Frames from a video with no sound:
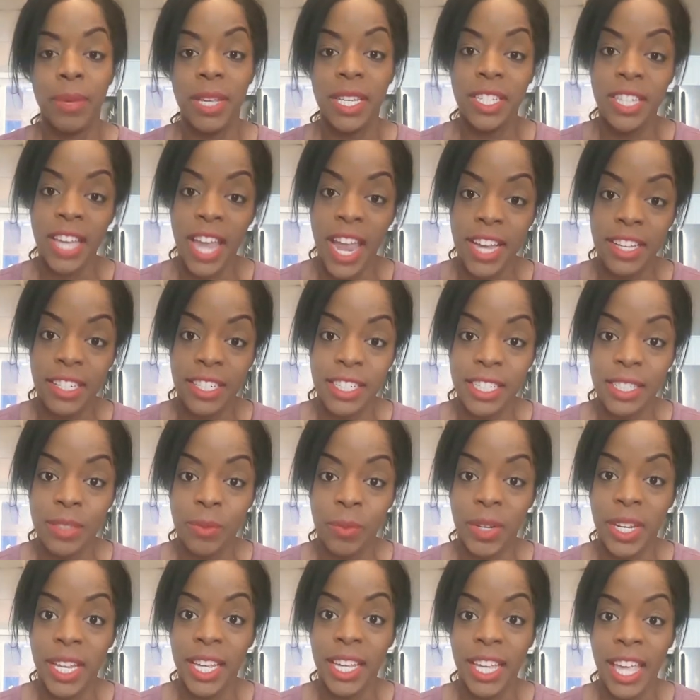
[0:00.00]
changes
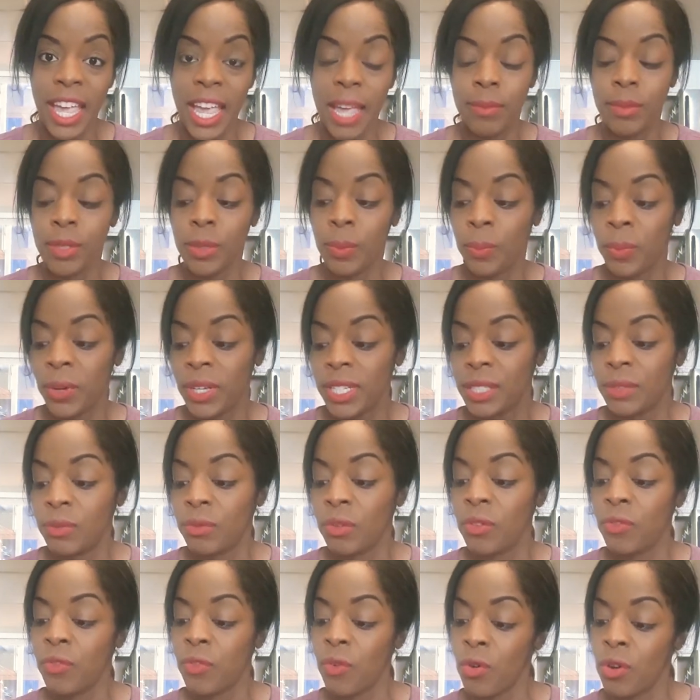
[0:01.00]
when it came to prison
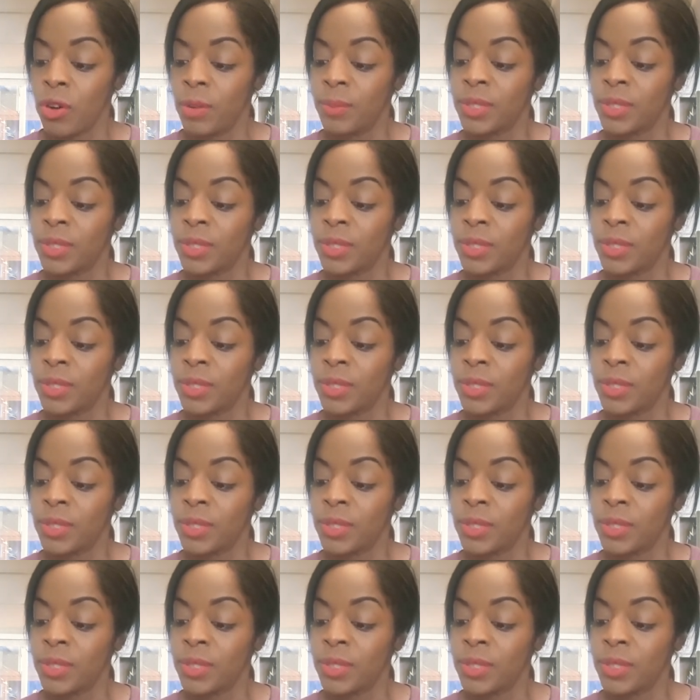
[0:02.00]
reform.